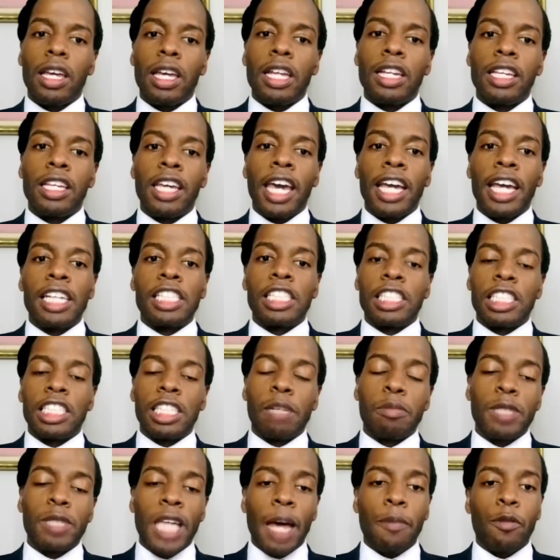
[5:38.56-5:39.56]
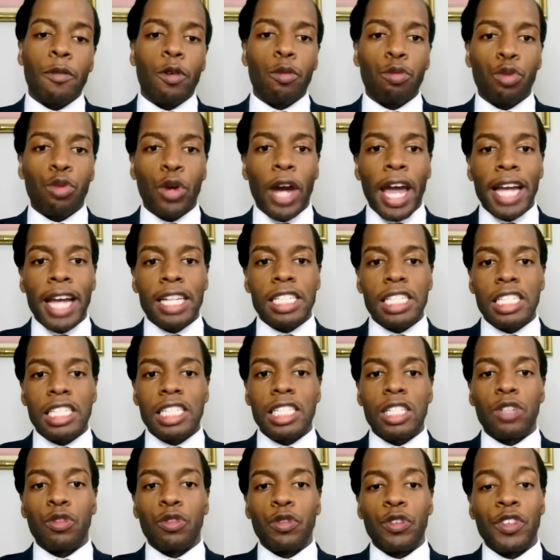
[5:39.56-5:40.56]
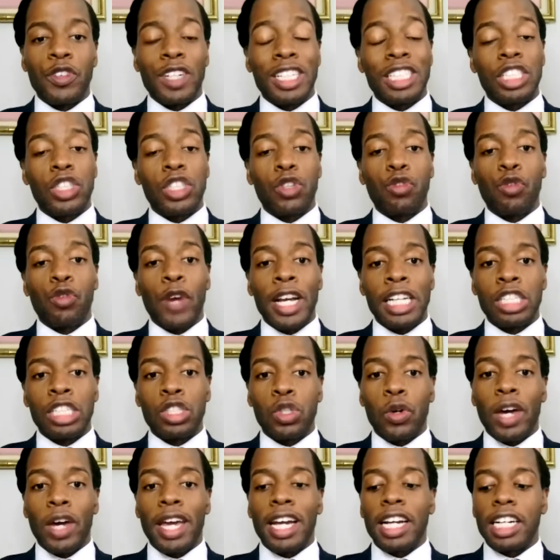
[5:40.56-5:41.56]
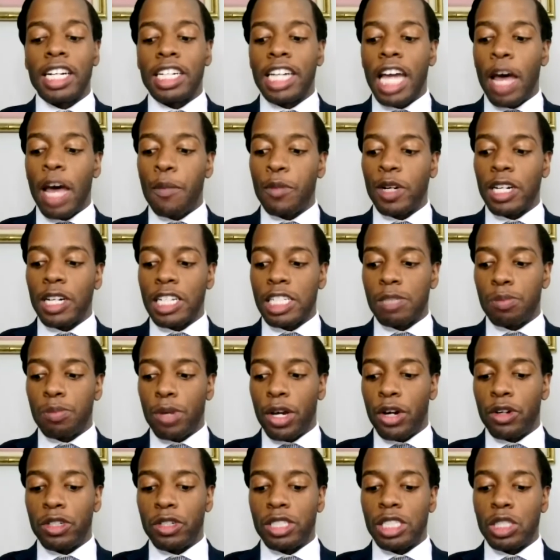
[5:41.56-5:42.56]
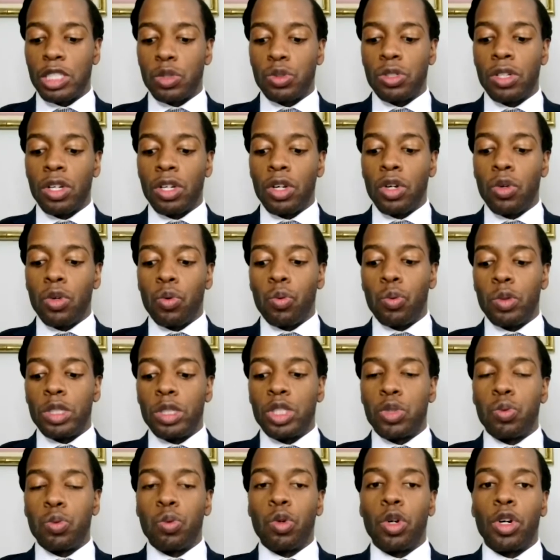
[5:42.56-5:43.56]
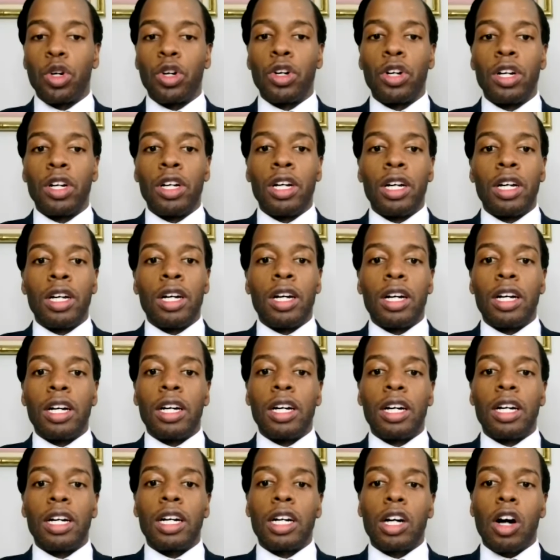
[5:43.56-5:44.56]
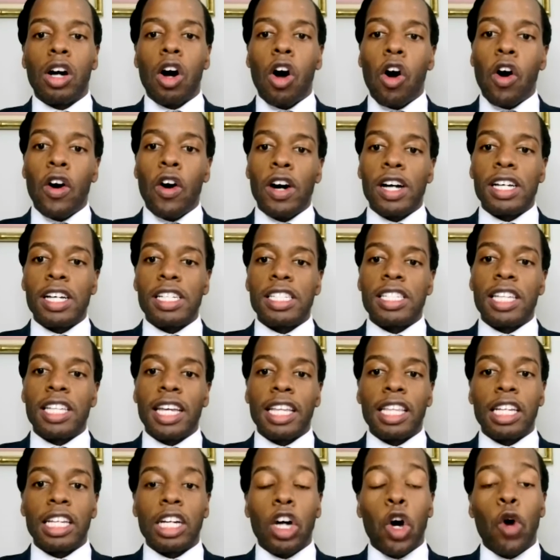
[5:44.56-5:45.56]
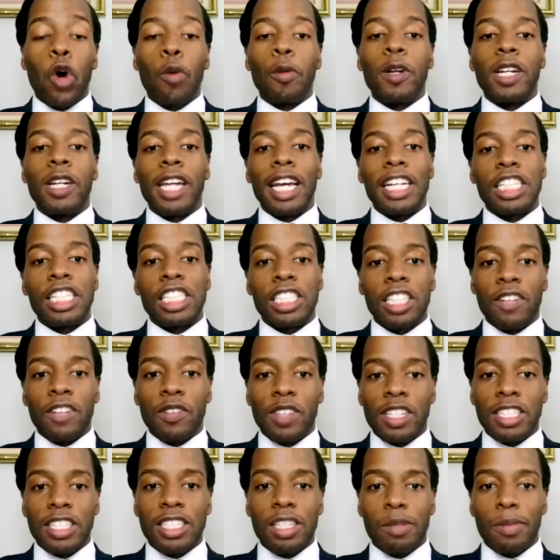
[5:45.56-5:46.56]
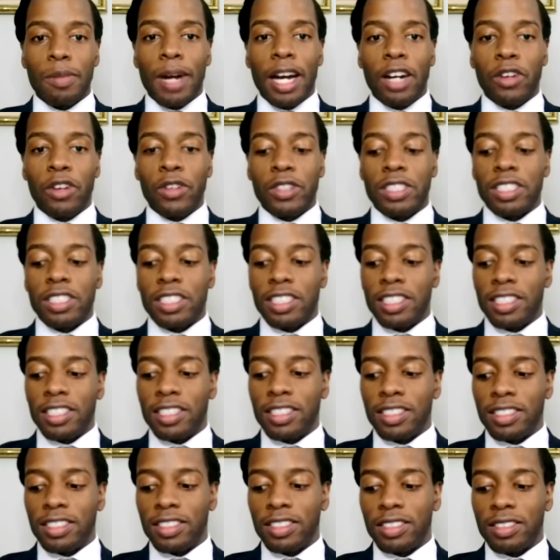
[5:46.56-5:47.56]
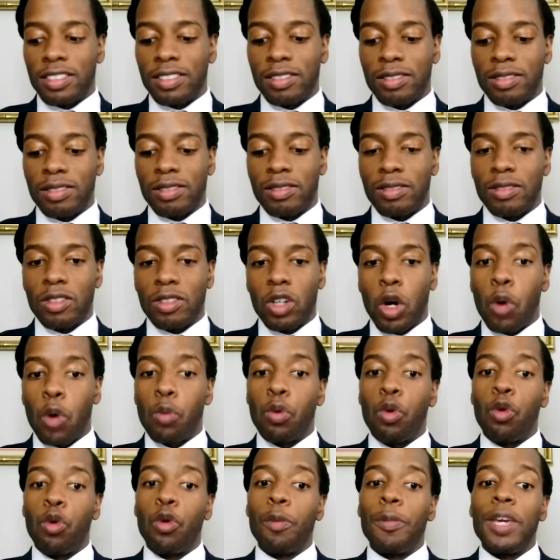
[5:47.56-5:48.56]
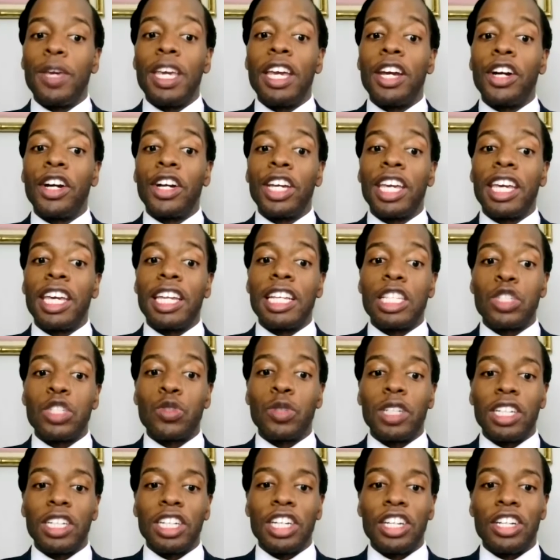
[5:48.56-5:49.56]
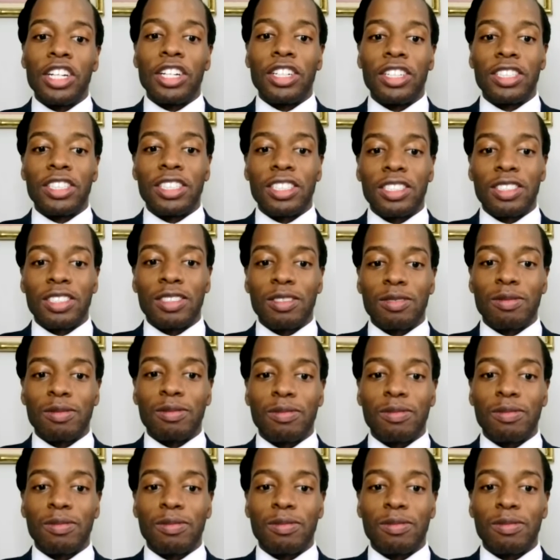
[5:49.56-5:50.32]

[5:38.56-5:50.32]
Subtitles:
engage in some type of practice to fix the racial economic disparities which were caused at the culmination of this democracy? Or will we be here again in 20 years?